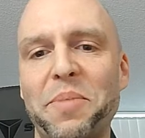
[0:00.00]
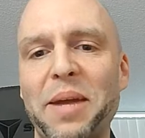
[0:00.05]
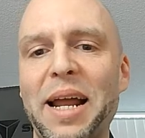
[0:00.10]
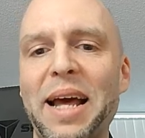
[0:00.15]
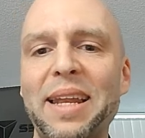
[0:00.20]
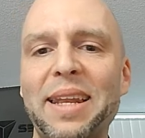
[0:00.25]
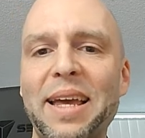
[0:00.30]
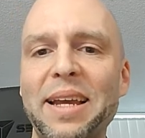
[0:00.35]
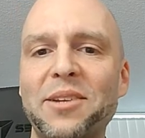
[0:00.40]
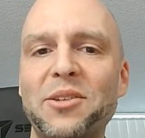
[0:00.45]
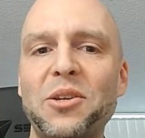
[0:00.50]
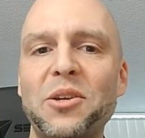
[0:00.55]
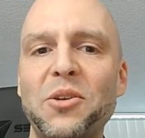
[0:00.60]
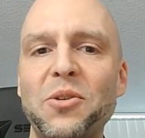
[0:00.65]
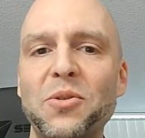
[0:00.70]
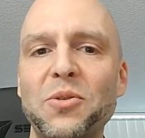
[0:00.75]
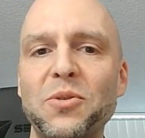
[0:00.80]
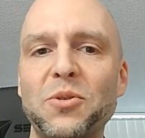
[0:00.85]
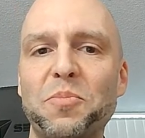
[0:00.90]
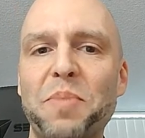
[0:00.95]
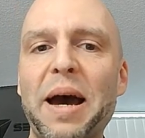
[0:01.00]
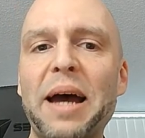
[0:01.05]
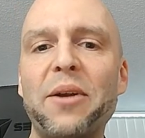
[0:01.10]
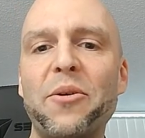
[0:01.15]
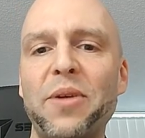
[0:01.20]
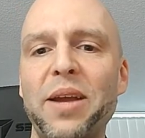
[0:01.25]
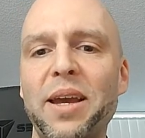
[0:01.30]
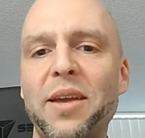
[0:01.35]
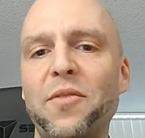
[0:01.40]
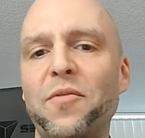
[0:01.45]
But I like to use
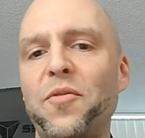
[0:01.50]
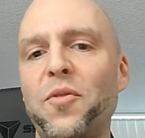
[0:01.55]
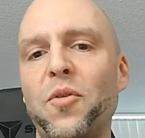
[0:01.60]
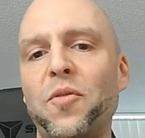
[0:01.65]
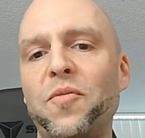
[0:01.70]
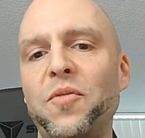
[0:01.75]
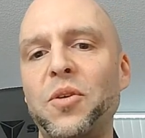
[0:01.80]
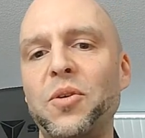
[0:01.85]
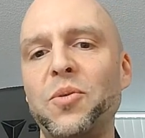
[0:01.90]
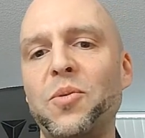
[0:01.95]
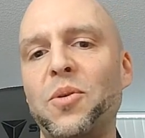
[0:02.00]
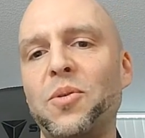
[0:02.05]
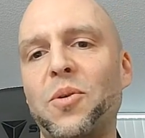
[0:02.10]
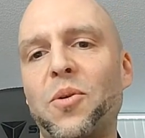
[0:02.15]
Battery Info View